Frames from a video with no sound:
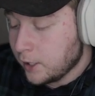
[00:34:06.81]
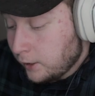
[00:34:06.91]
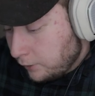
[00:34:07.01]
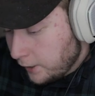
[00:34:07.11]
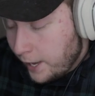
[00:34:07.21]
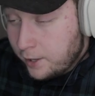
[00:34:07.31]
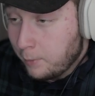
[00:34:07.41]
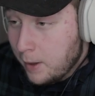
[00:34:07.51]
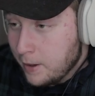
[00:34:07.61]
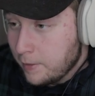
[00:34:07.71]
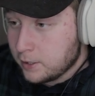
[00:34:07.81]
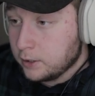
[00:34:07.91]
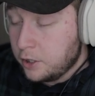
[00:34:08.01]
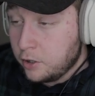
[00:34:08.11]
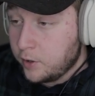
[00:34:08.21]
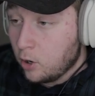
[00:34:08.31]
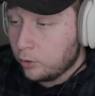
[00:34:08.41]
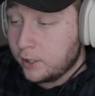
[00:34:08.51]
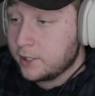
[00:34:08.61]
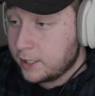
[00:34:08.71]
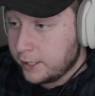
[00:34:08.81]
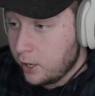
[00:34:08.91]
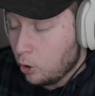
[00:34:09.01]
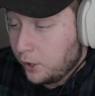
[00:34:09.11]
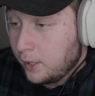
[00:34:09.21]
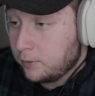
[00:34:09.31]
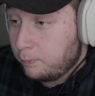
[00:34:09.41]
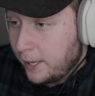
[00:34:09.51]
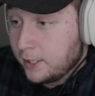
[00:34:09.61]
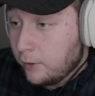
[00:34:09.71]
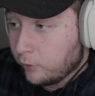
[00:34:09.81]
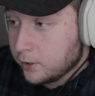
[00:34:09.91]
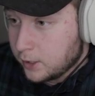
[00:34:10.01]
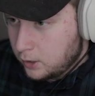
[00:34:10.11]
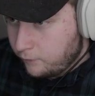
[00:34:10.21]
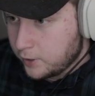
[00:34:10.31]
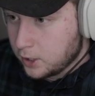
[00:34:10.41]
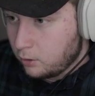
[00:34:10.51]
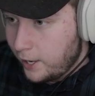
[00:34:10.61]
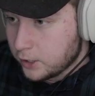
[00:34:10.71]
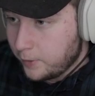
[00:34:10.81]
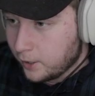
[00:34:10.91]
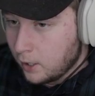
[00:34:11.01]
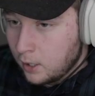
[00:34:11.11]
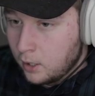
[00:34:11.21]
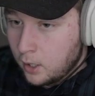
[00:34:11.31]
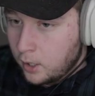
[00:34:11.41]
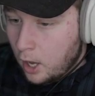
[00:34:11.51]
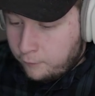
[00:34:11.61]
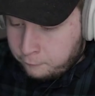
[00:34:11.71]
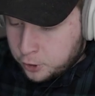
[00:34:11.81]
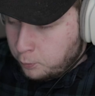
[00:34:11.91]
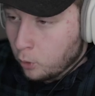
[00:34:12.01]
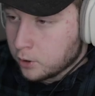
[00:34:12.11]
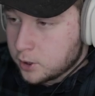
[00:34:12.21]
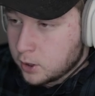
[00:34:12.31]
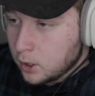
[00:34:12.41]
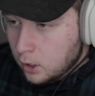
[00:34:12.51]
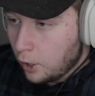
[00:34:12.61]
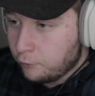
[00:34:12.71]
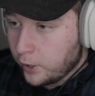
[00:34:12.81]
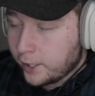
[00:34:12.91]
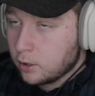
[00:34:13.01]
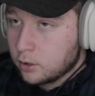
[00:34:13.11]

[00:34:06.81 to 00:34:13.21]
Like in my opinion, that's literally the only big difference is the physical aspect of sports of like